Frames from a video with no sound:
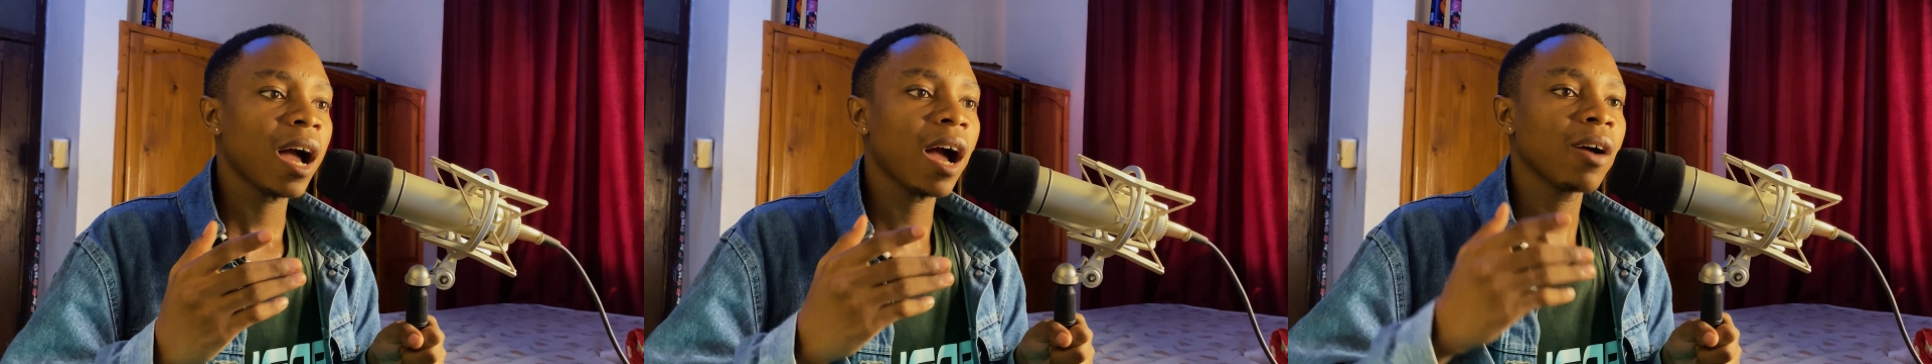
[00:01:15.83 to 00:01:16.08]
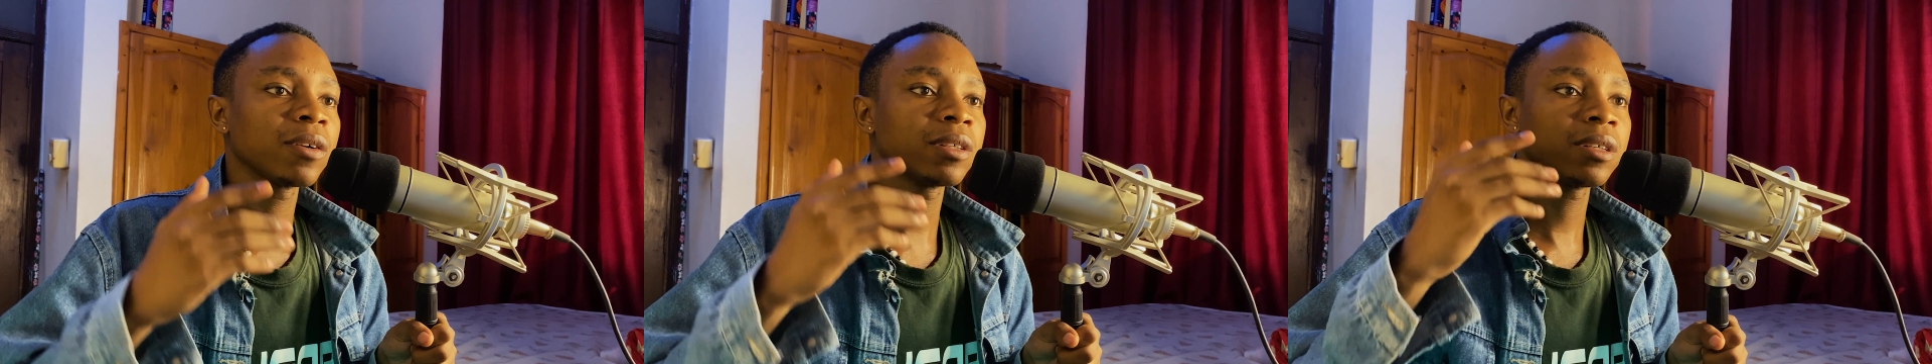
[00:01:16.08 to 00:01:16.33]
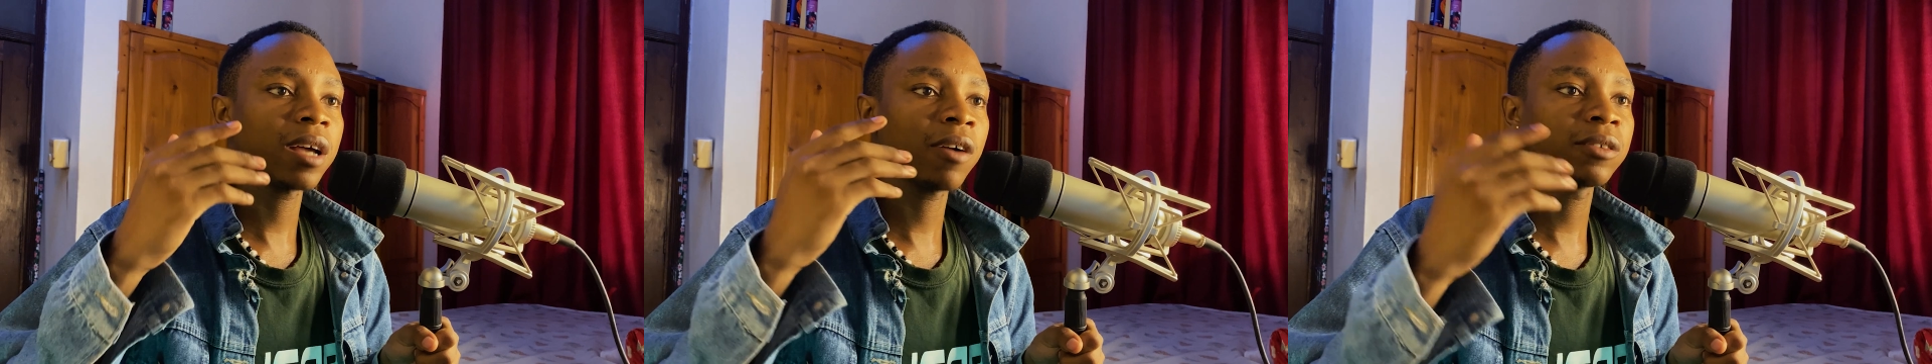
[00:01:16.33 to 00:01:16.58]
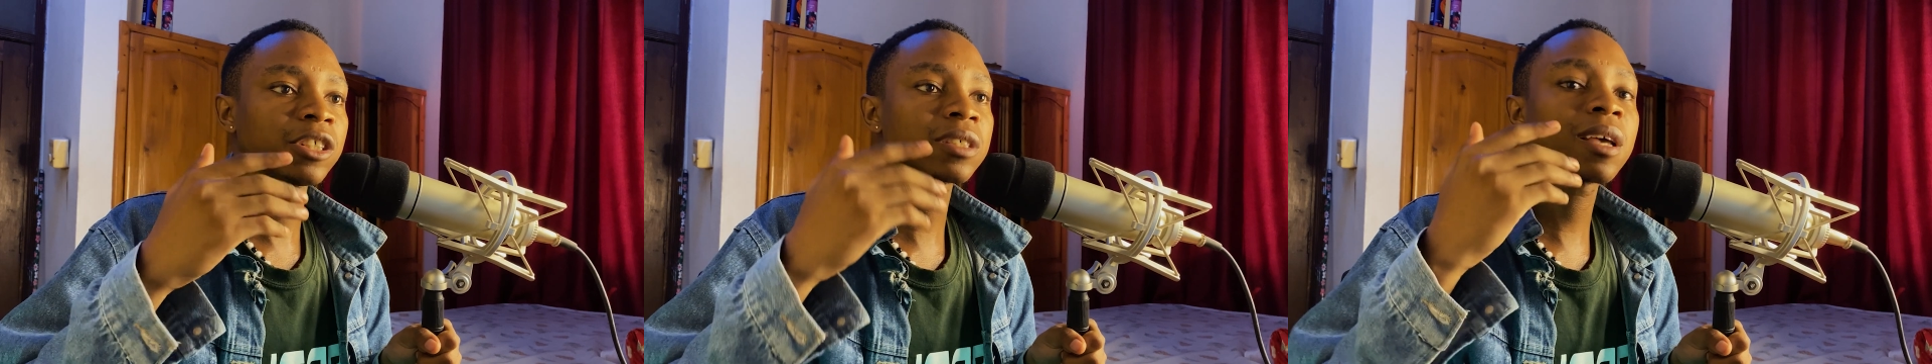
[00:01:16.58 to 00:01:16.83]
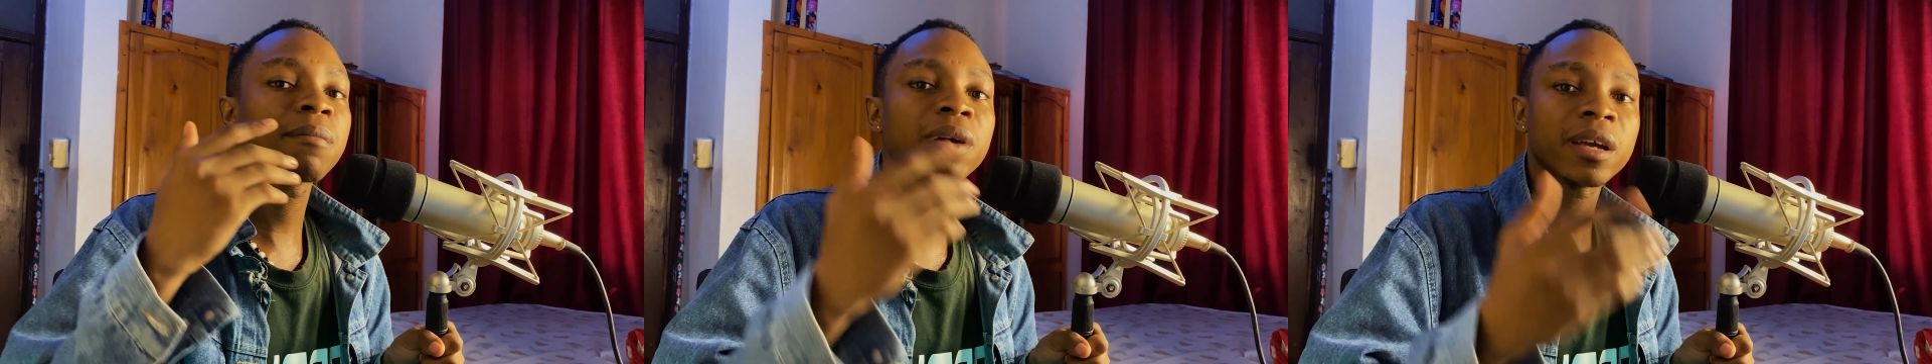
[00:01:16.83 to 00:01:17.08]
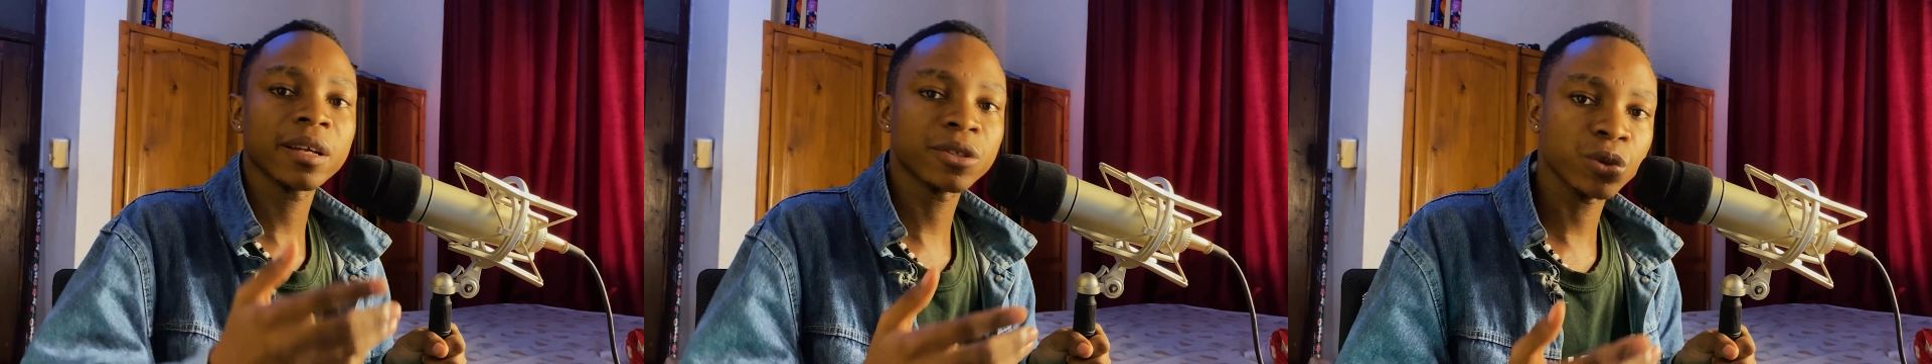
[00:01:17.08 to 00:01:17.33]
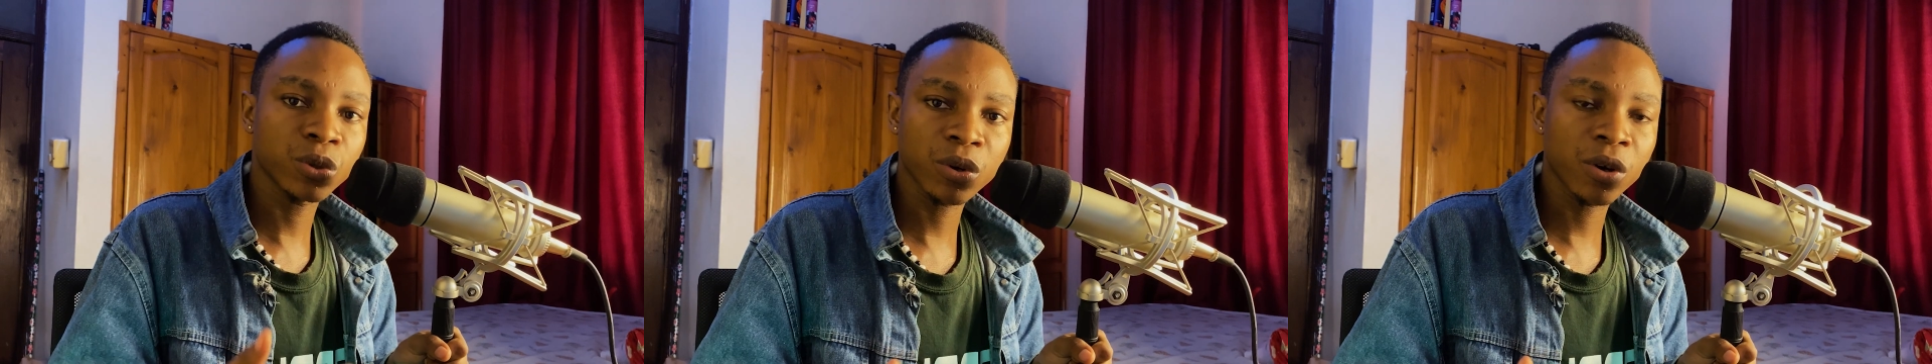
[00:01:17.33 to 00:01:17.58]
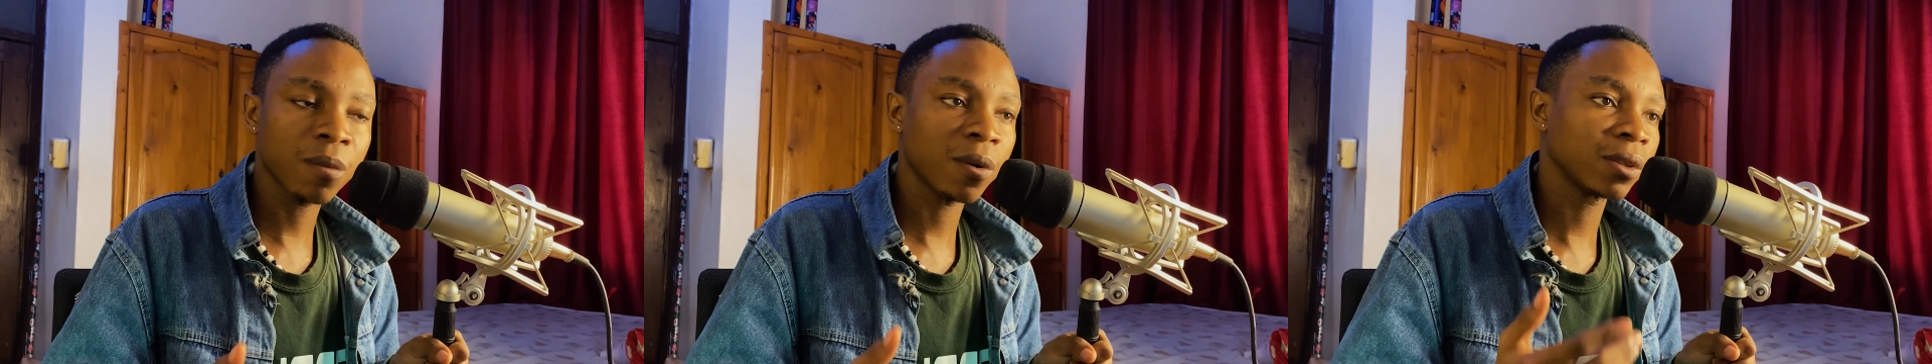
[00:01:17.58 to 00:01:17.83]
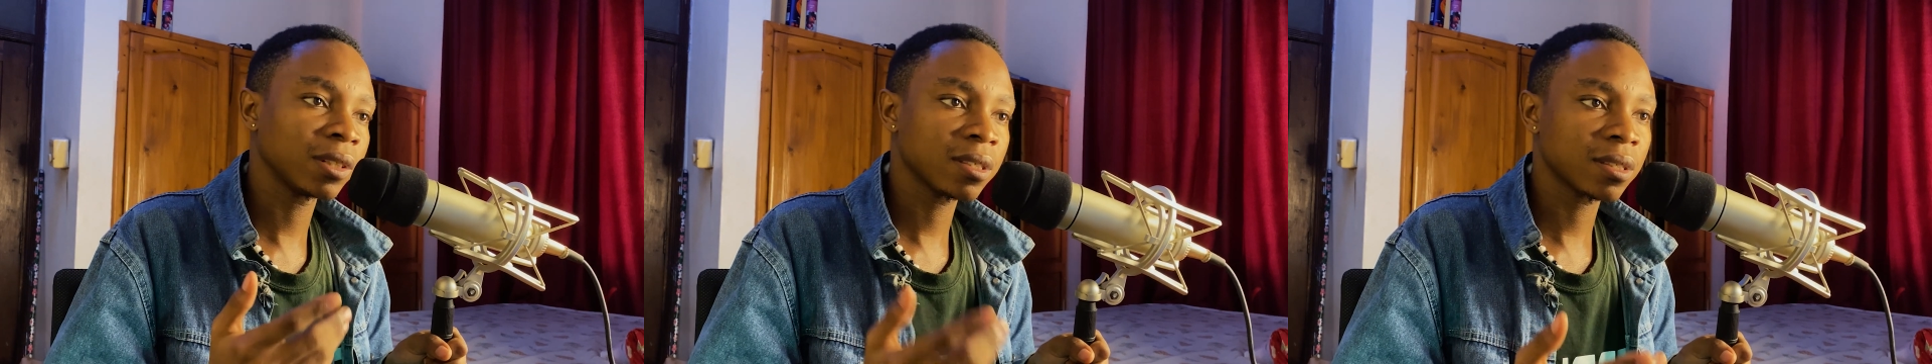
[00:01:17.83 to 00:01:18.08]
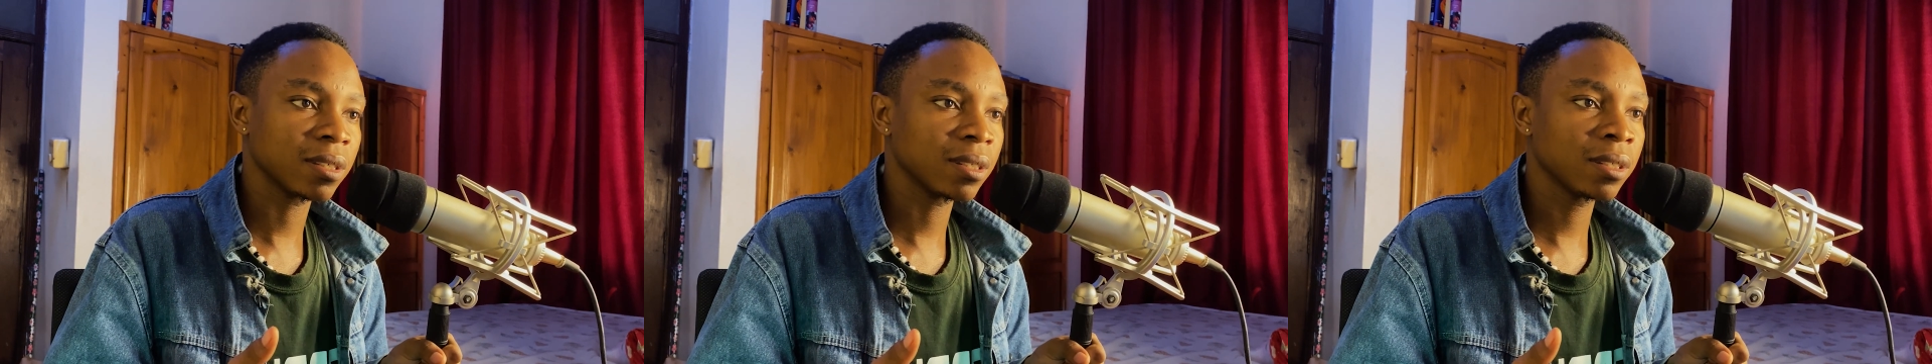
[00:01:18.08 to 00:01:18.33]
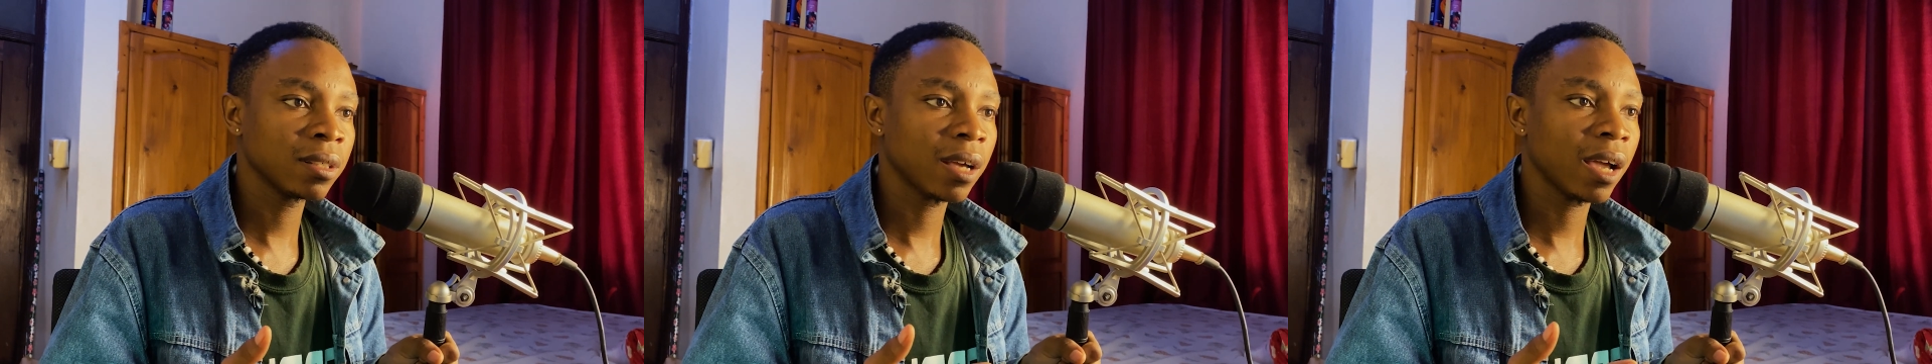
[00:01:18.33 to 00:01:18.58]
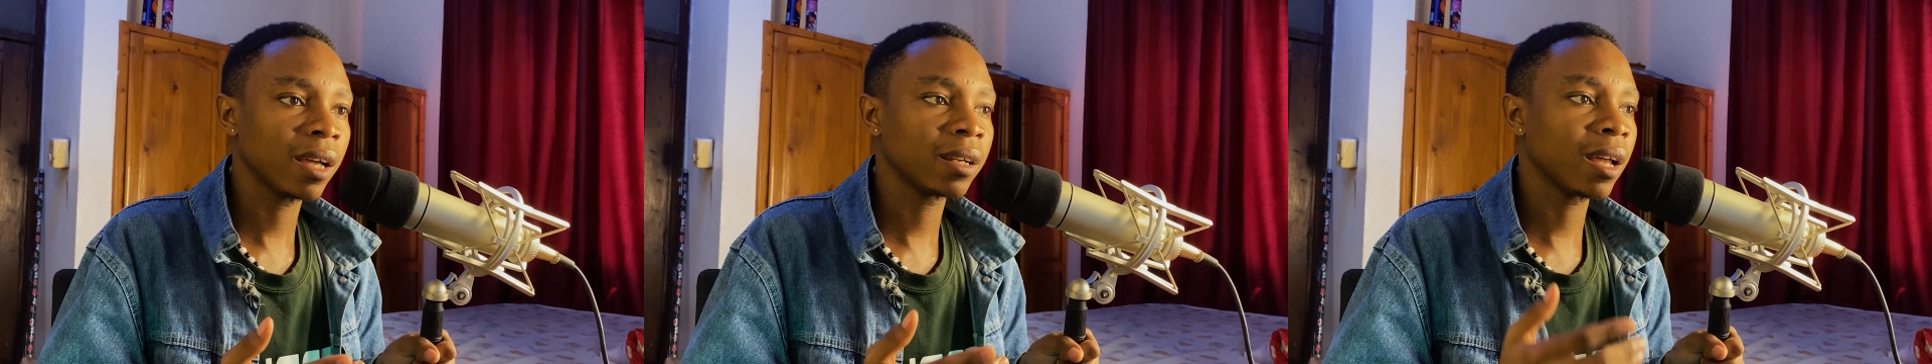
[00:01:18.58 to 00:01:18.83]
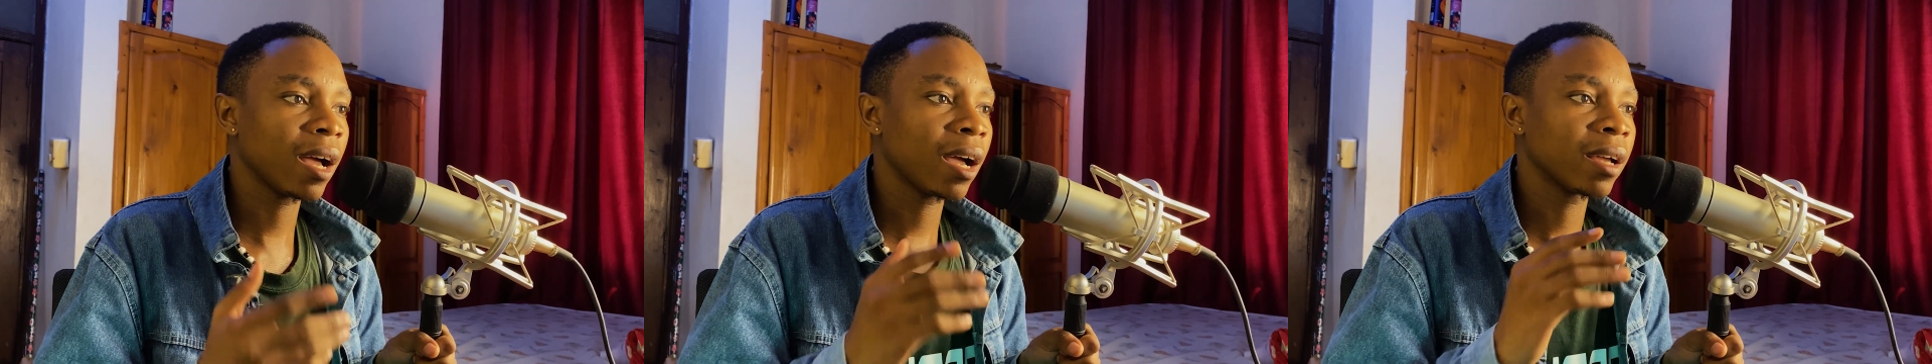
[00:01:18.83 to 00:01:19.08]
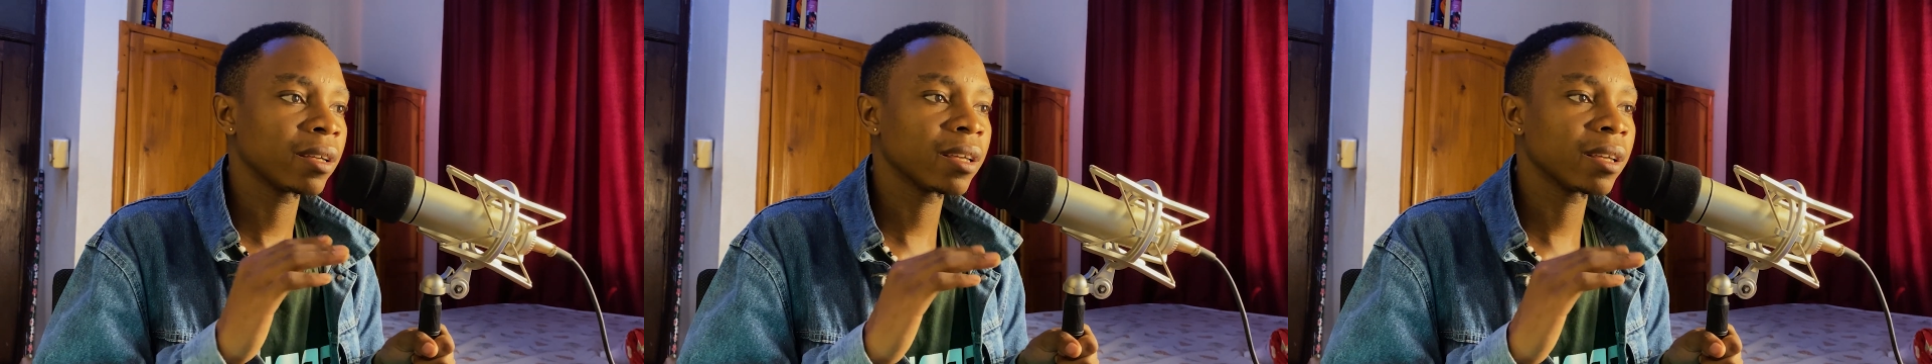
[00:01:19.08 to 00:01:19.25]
I will, I will just uh, make a tutorial about this thing and uh,